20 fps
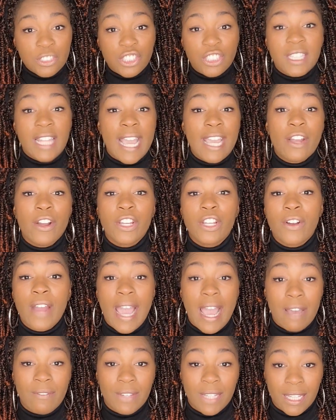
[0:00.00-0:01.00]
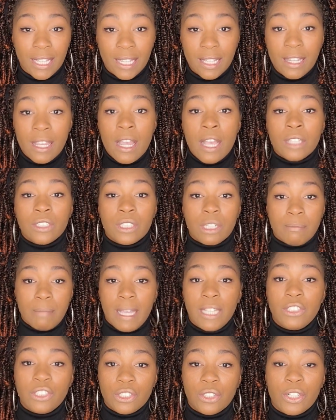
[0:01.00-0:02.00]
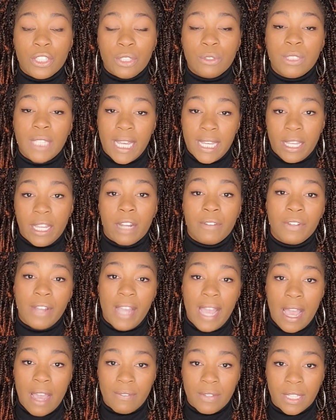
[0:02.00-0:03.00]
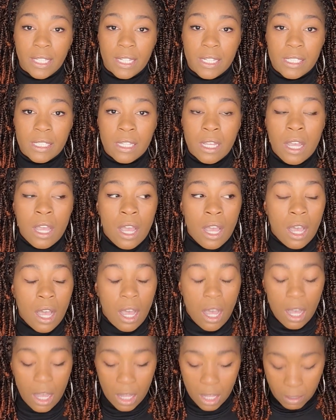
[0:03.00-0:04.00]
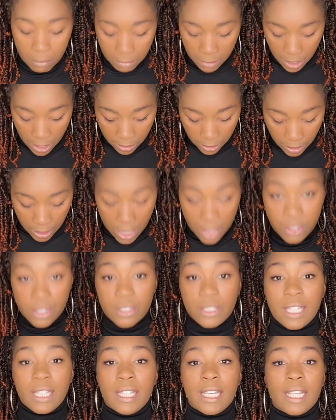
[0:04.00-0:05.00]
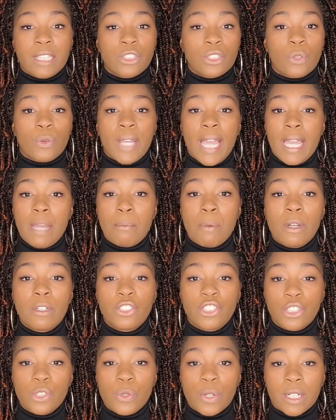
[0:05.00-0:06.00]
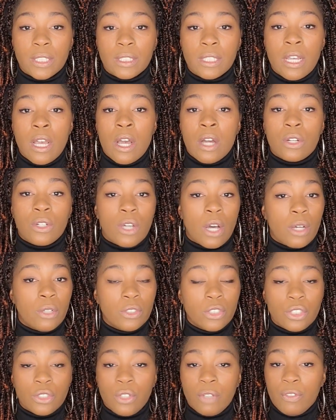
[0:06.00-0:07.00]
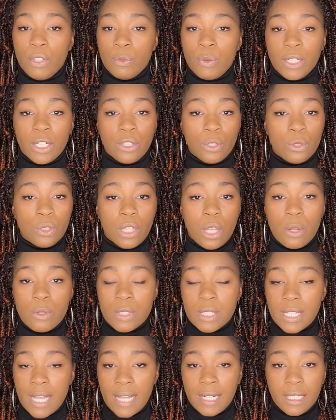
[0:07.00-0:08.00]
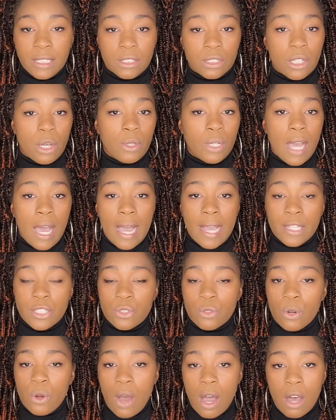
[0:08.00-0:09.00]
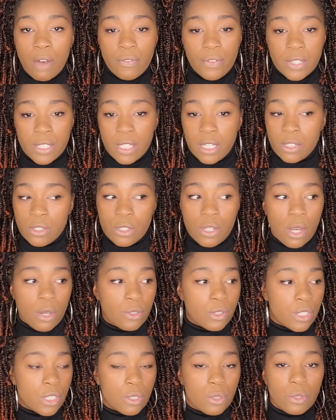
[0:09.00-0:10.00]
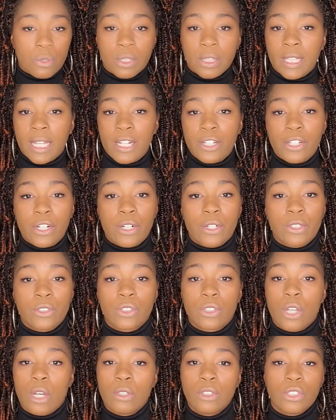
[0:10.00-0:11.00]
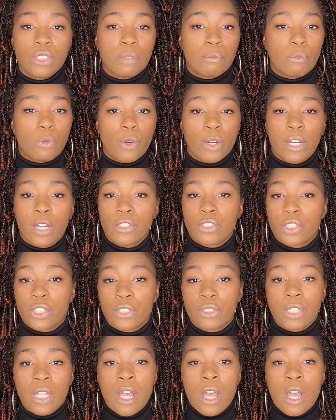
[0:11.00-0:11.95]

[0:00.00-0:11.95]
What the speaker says: They are your advocate, so make sure you take care of your advocates. The other thing is create brochures. If you want to do loan signings, go to escrow offices, go to lenders, go to mortgagers,